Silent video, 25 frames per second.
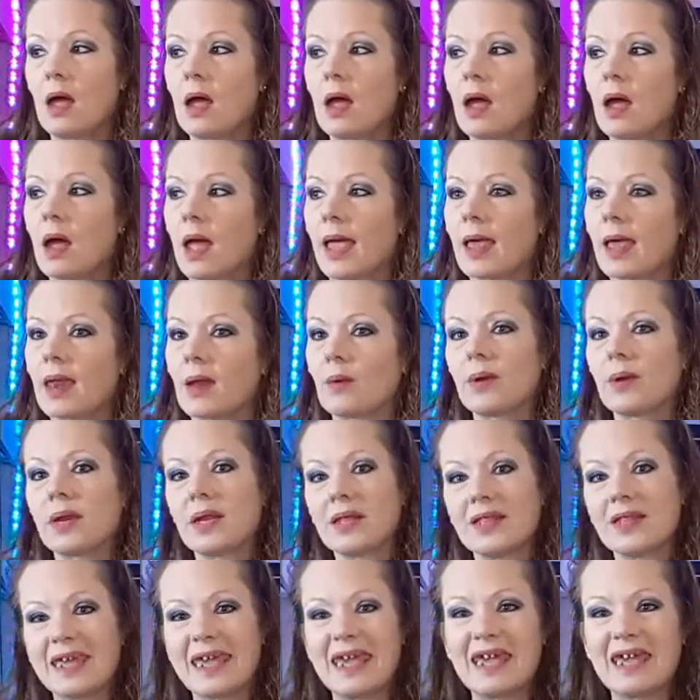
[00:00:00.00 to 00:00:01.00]
And I went
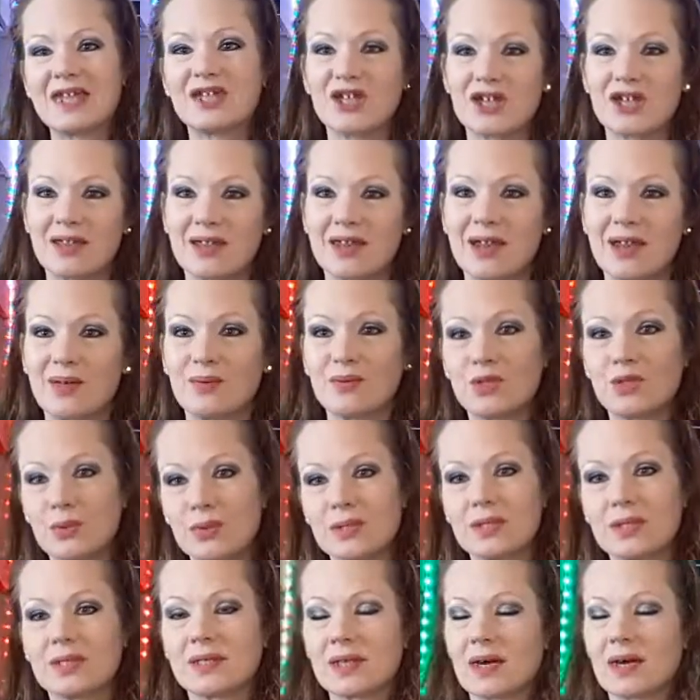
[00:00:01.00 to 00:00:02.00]
in the kitchen, and I was
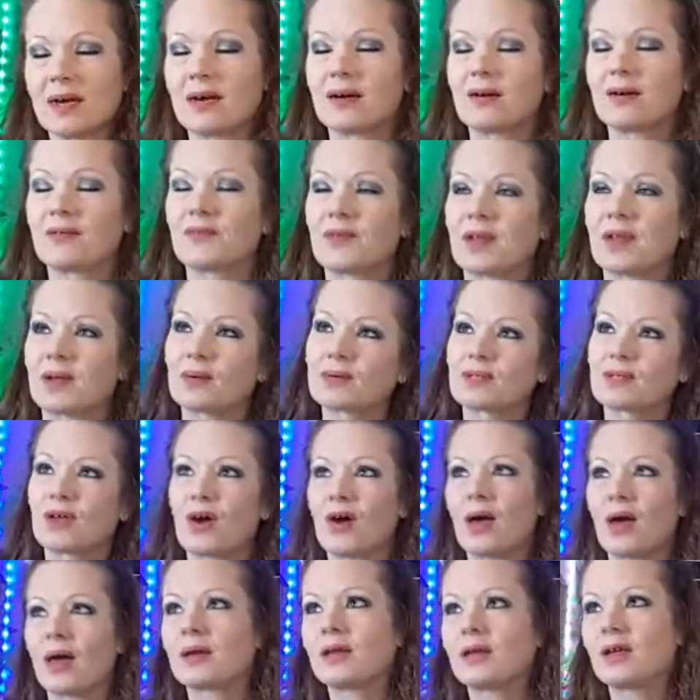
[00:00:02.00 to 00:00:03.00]
doing stuff, and I was
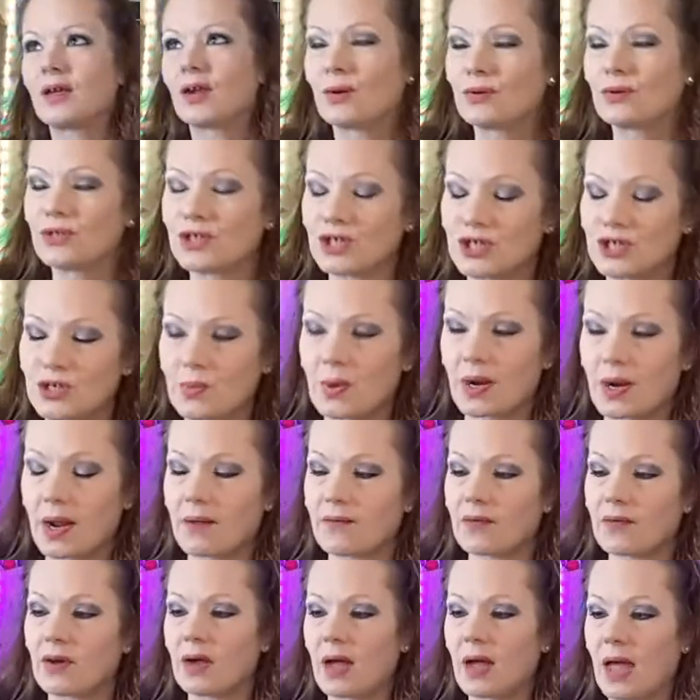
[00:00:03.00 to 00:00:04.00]
all, just
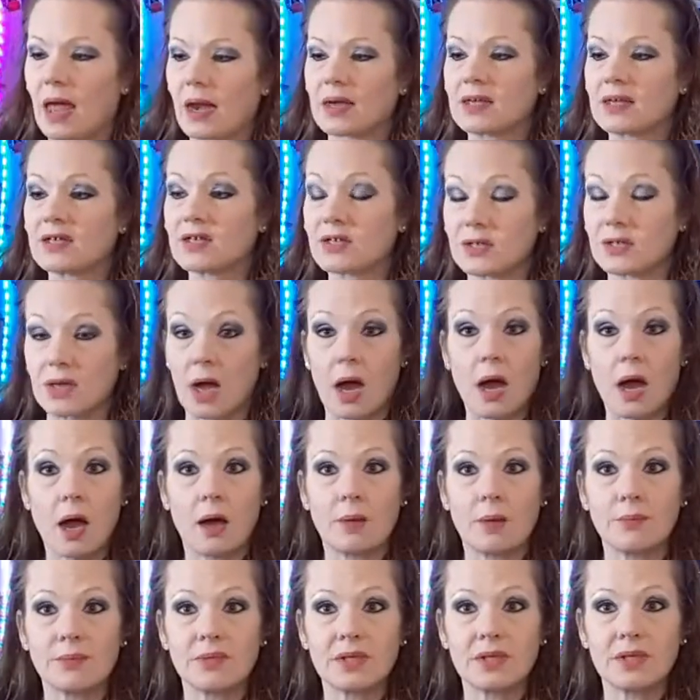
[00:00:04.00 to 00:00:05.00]
whatever, and I
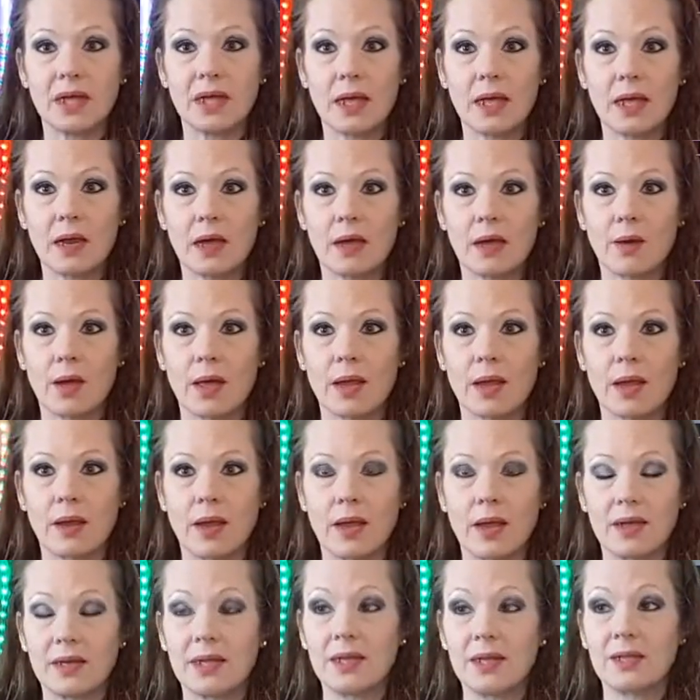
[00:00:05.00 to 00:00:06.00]
stopped, and
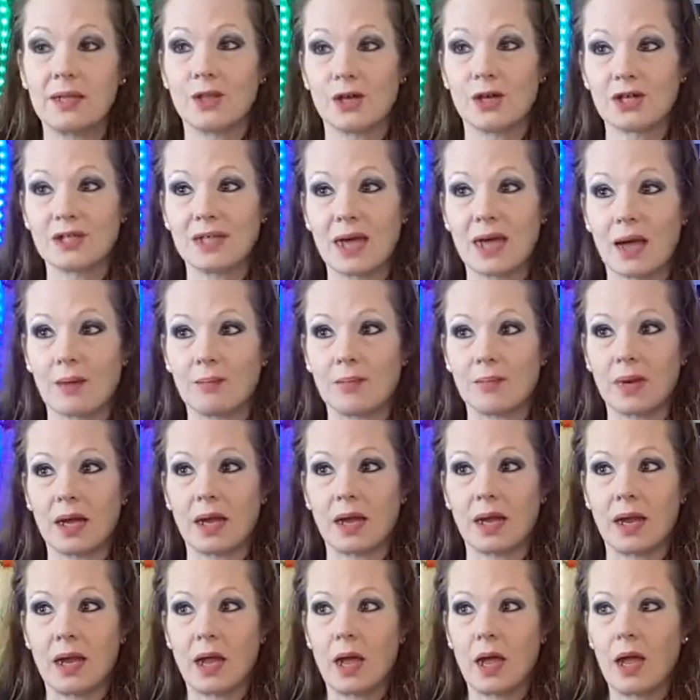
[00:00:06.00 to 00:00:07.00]
he looked at
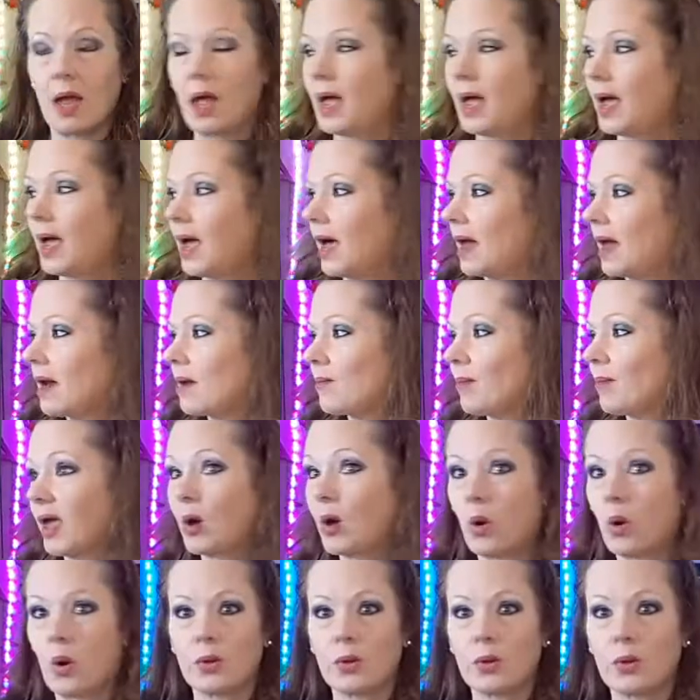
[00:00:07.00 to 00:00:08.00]
me, and I'm like,
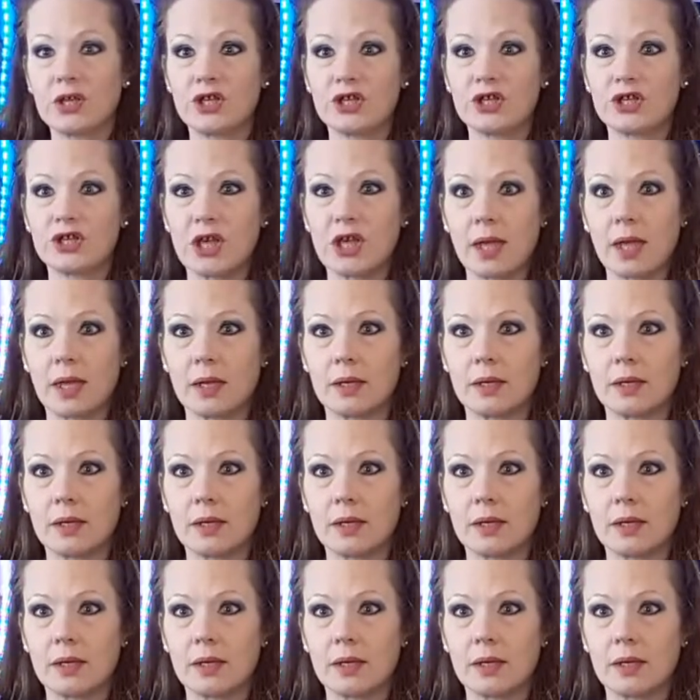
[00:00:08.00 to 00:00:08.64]
holy shit.